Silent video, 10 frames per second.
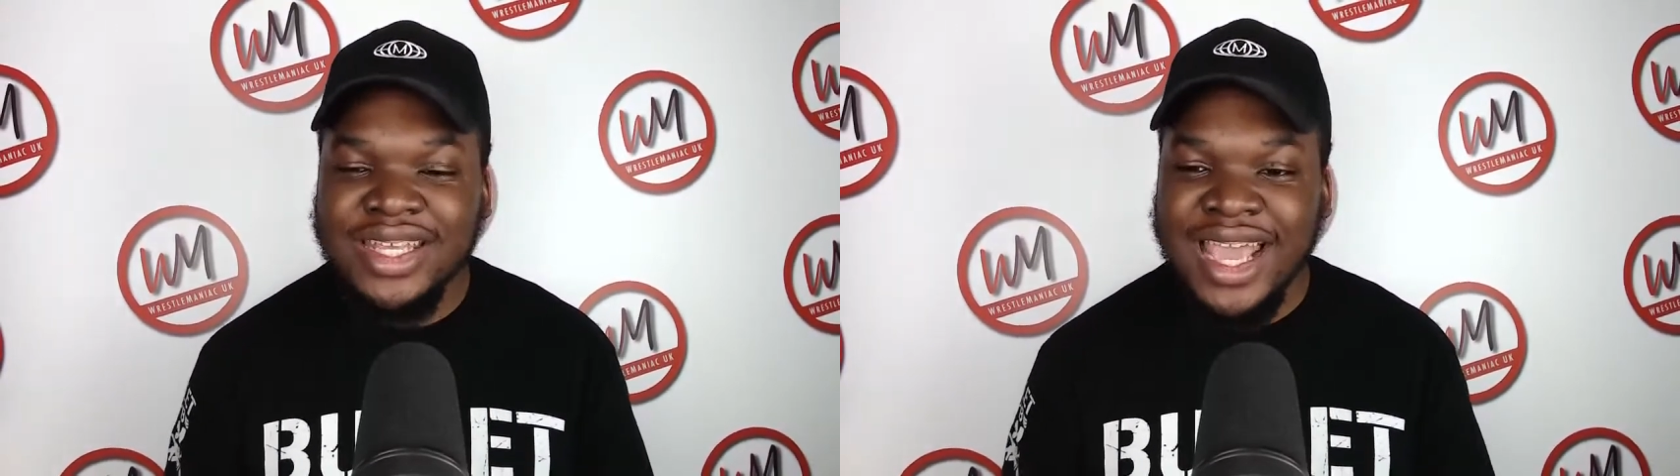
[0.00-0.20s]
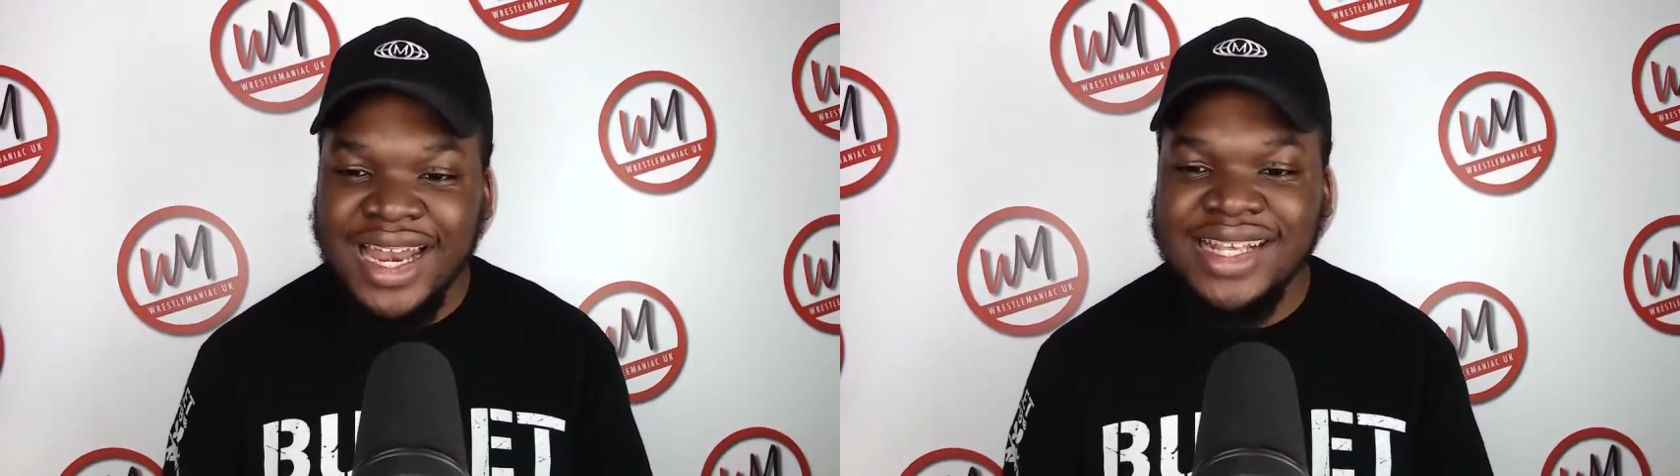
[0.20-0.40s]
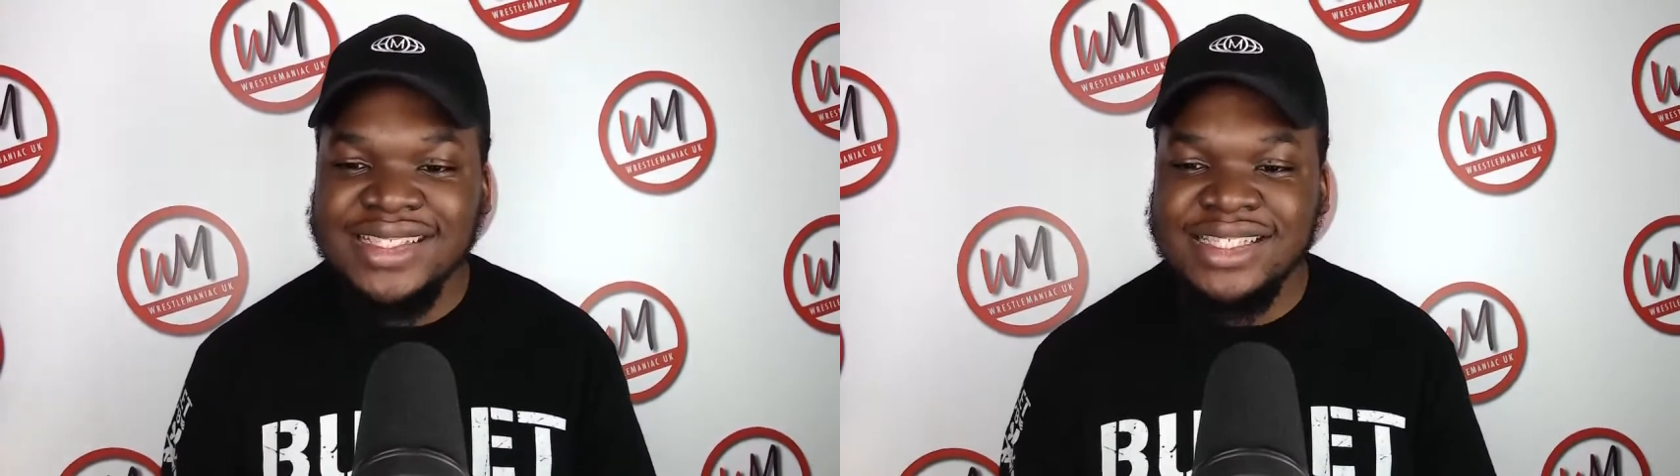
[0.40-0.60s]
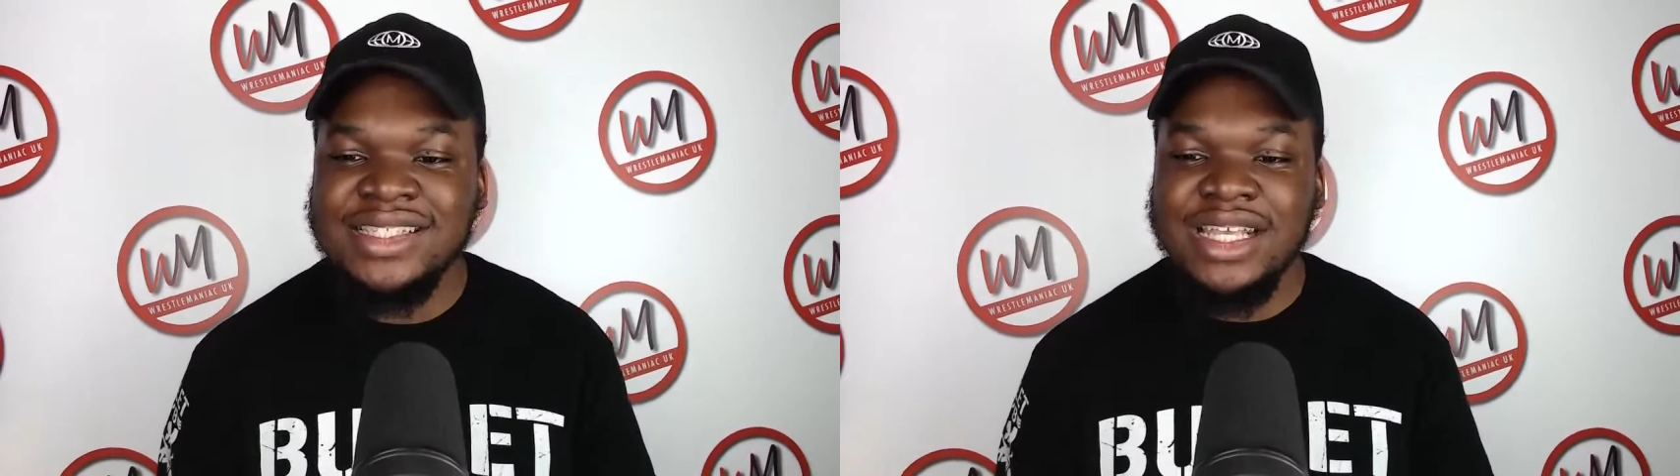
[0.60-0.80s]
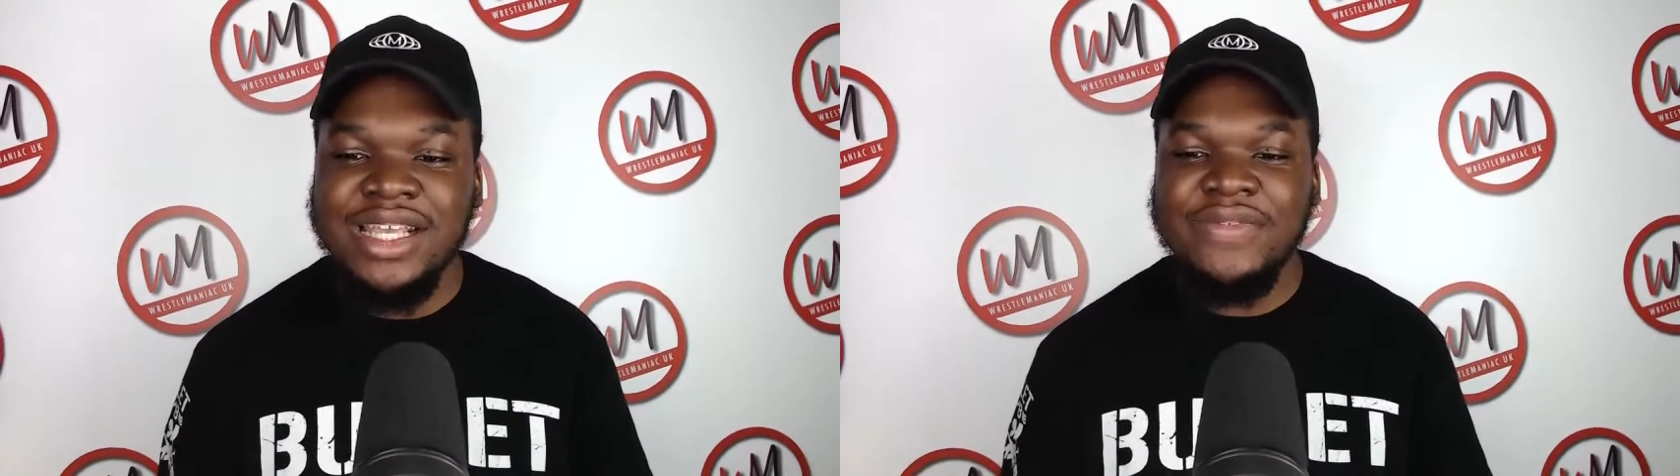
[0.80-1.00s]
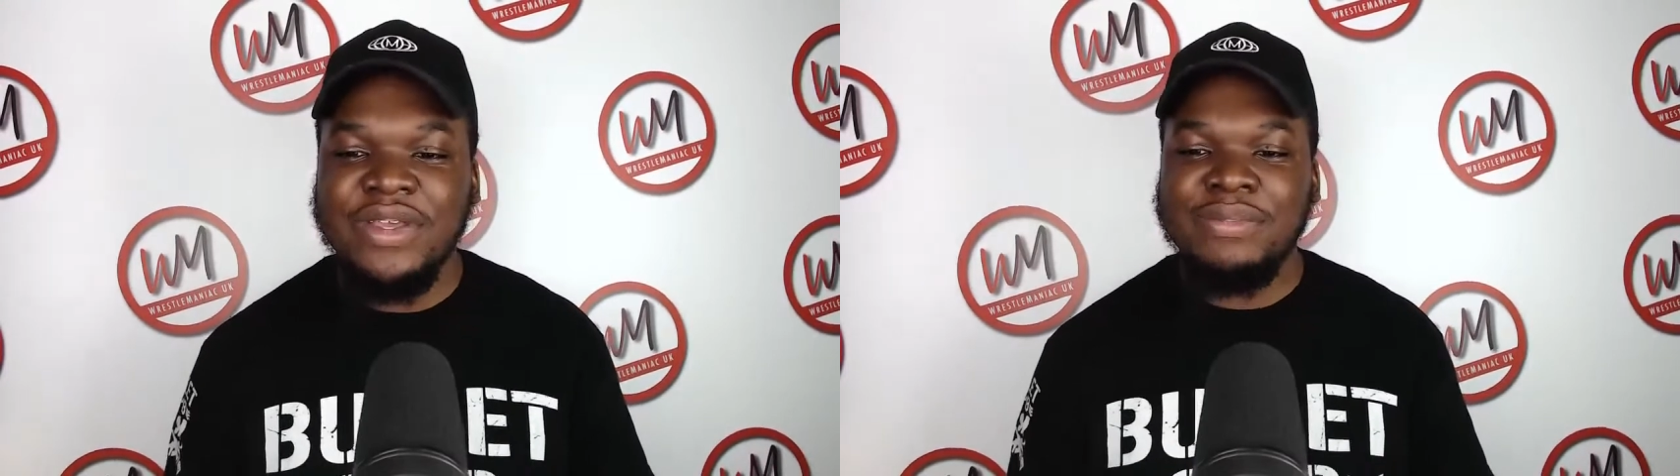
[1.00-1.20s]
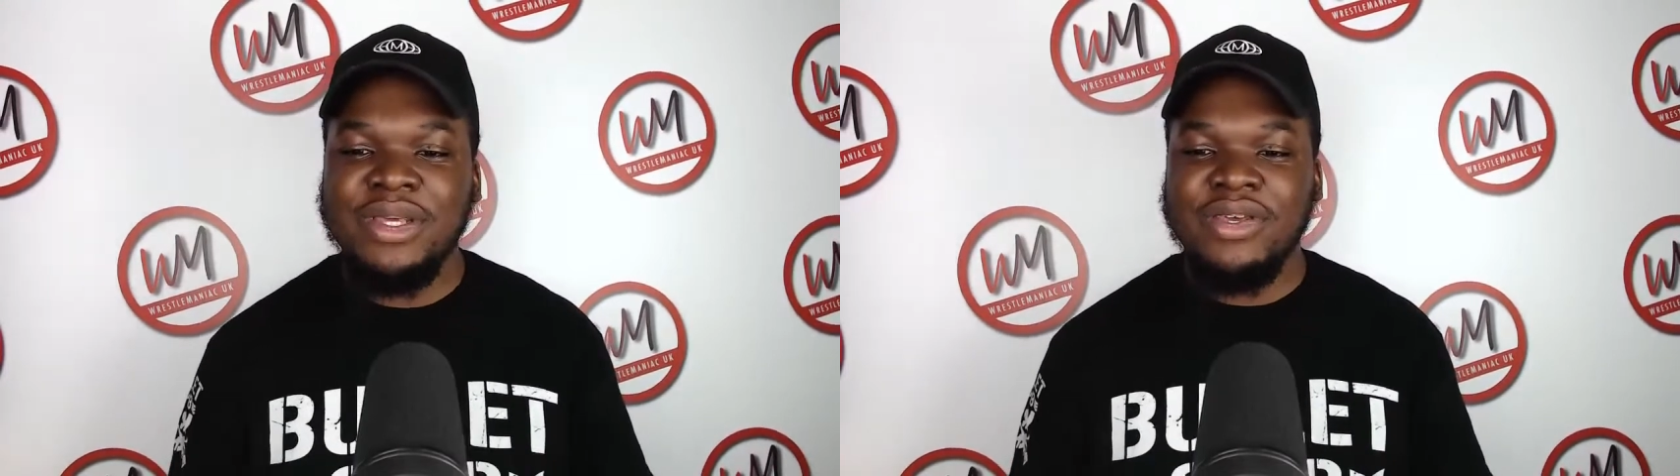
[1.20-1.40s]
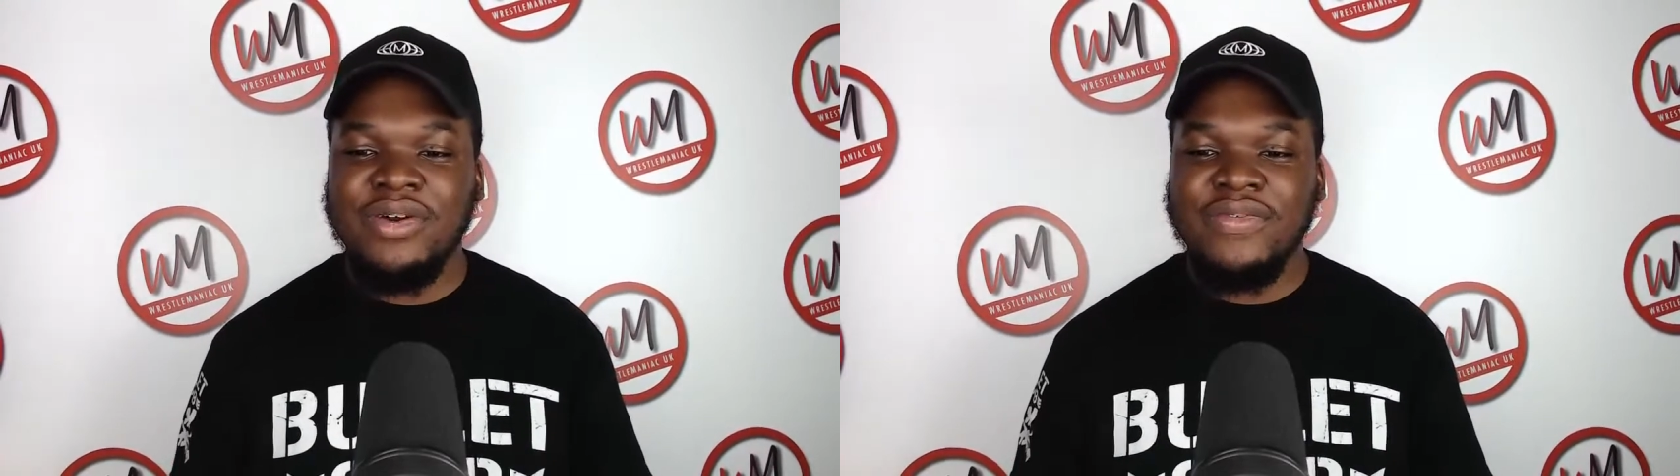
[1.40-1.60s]
Callis is the
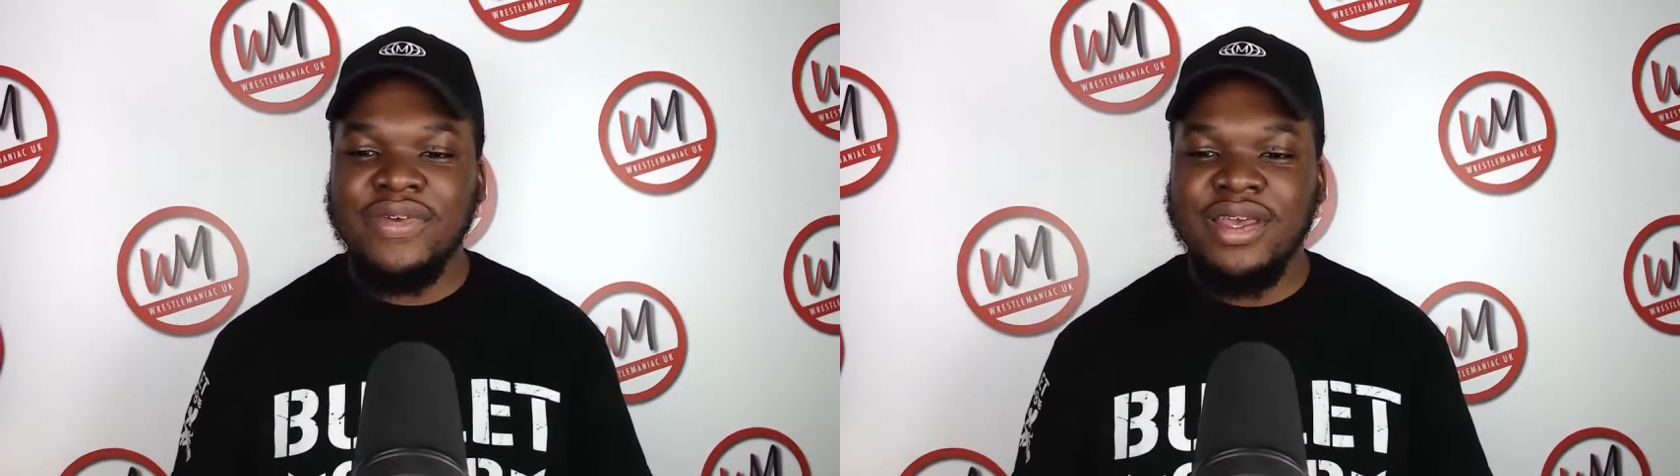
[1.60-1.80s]
EVP of.